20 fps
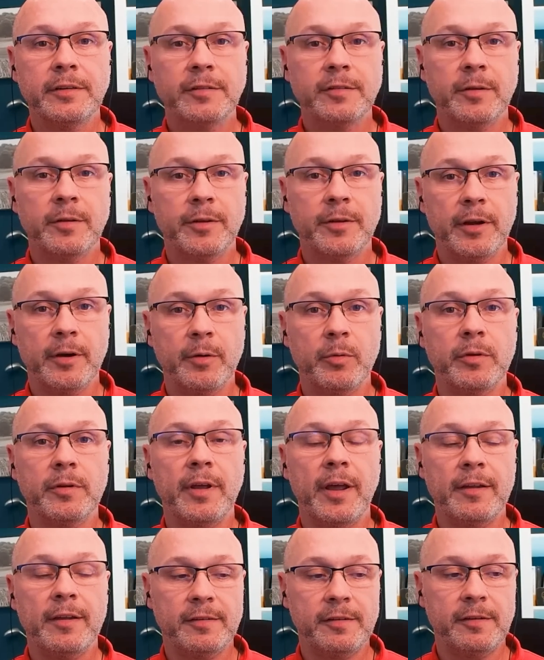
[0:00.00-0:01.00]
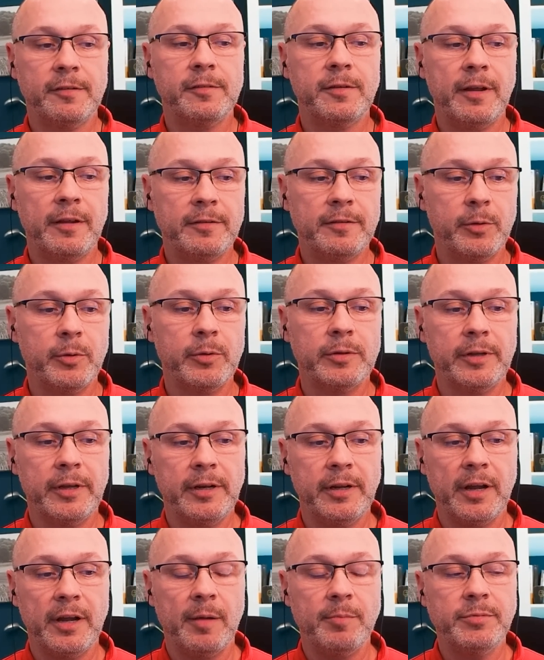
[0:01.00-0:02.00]
So there was, as they were
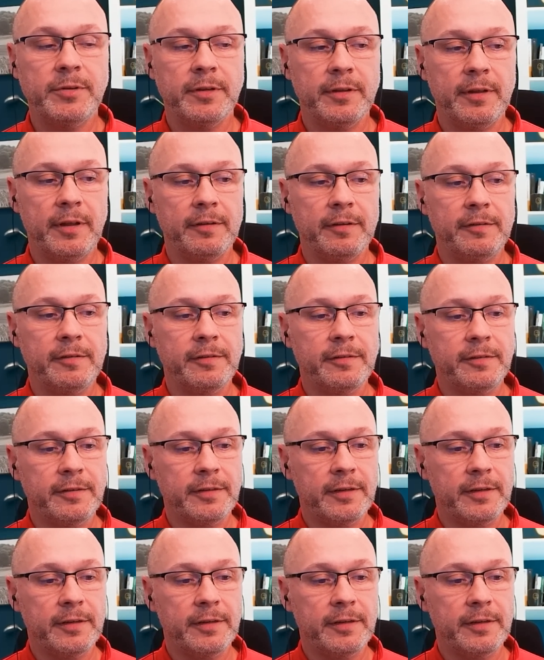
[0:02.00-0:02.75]
leading up to this,